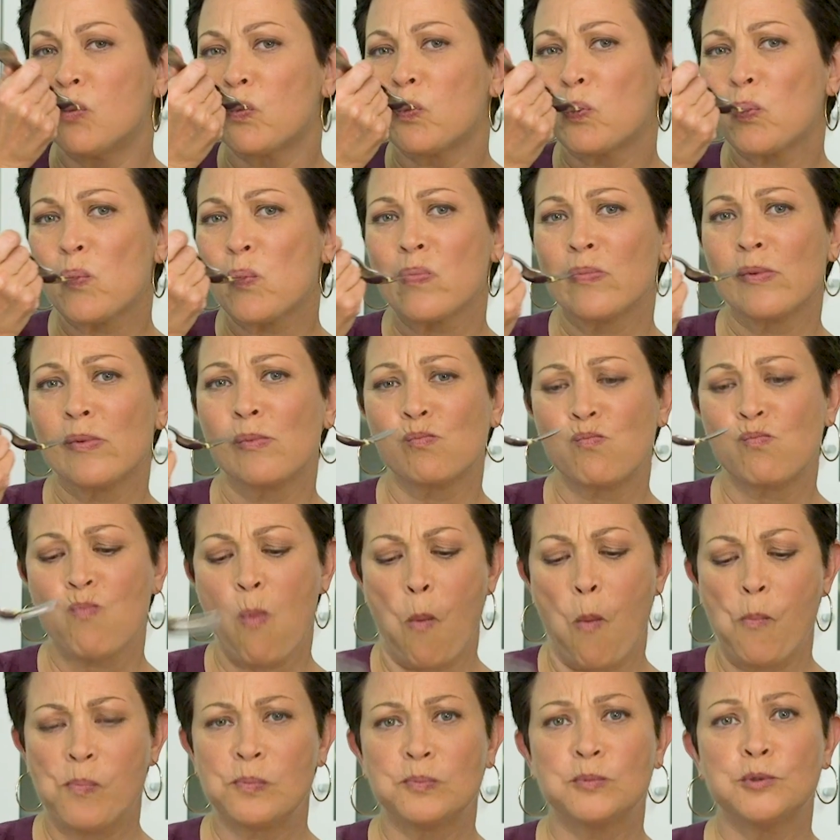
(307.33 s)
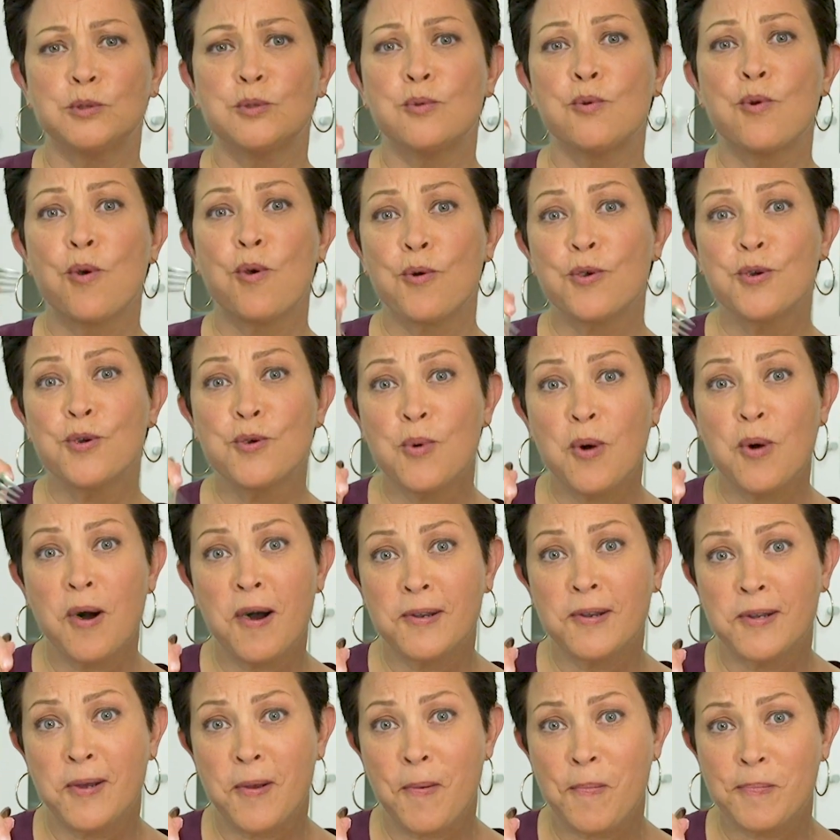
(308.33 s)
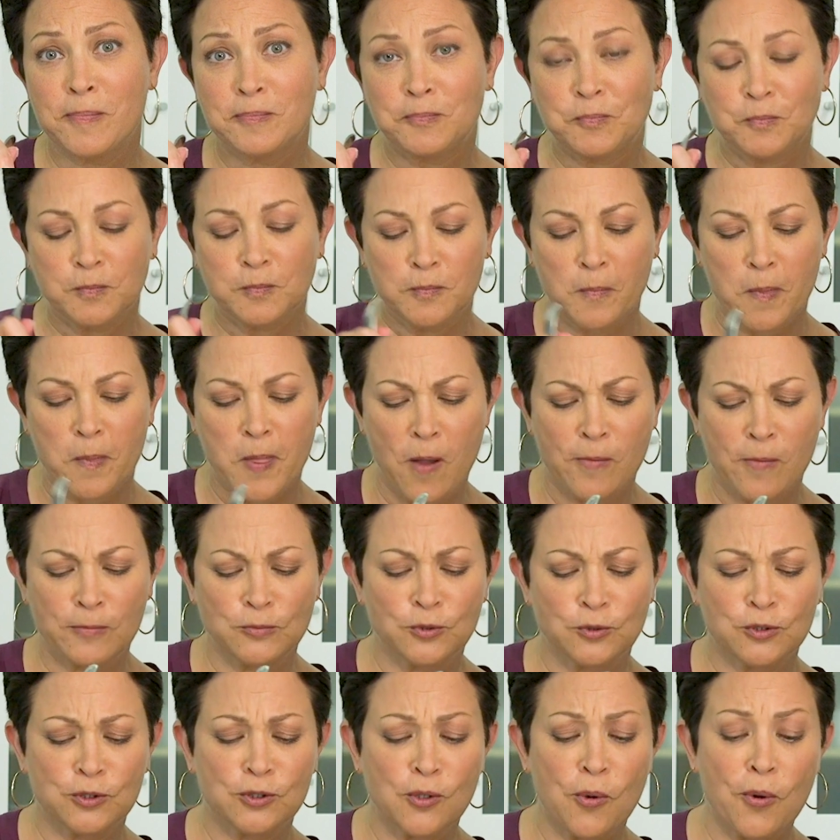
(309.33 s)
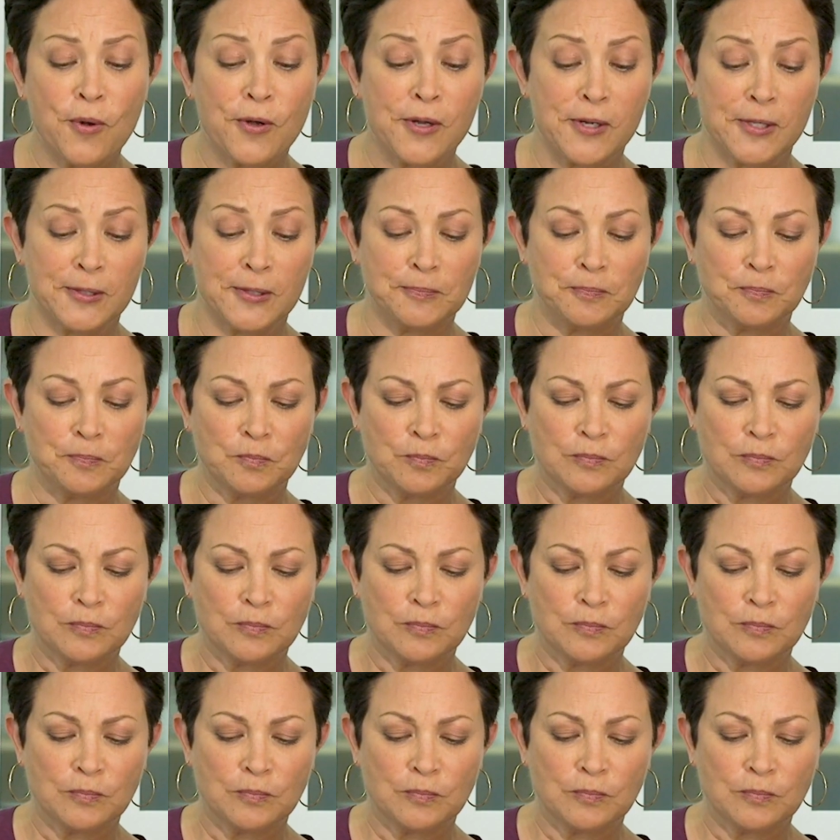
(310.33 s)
You know we want it. It's so good.